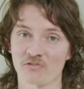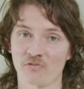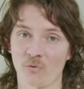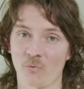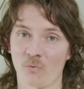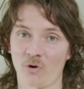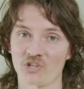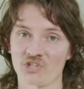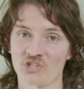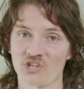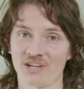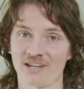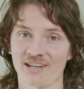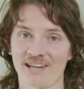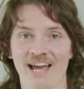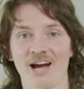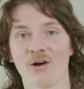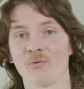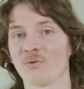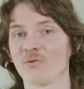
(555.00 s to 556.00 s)
for watching
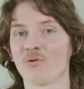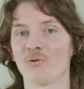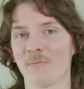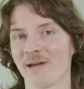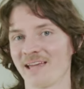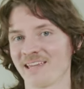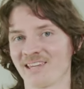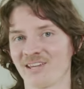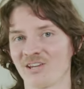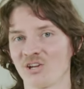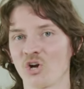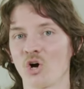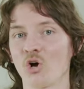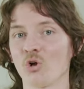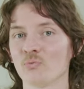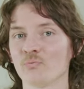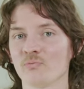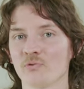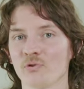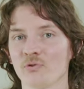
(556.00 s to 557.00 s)
how we were making
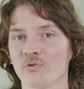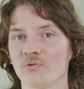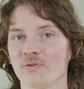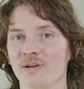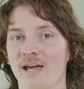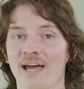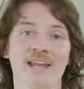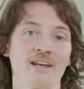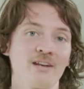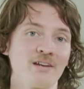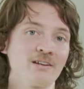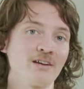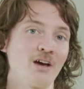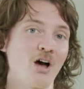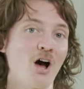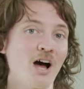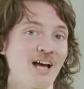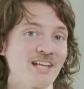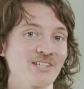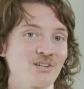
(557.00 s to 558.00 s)
cold brew and
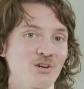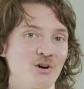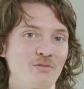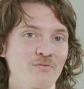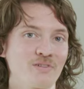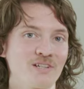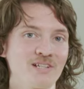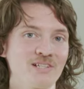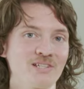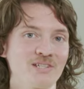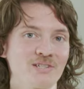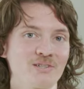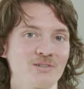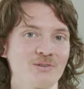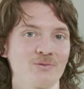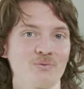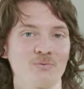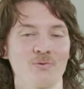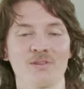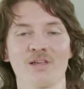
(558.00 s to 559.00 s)
iced coffees
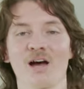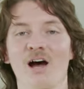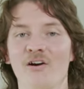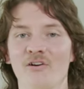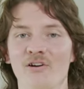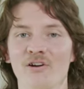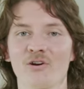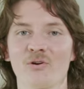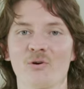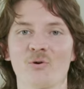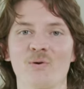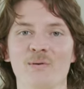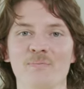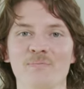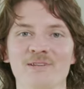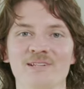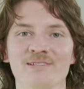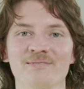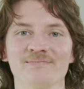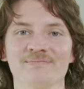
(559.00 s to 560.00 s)
with HARIO
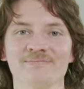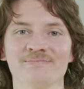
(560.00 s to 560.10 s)
equipment.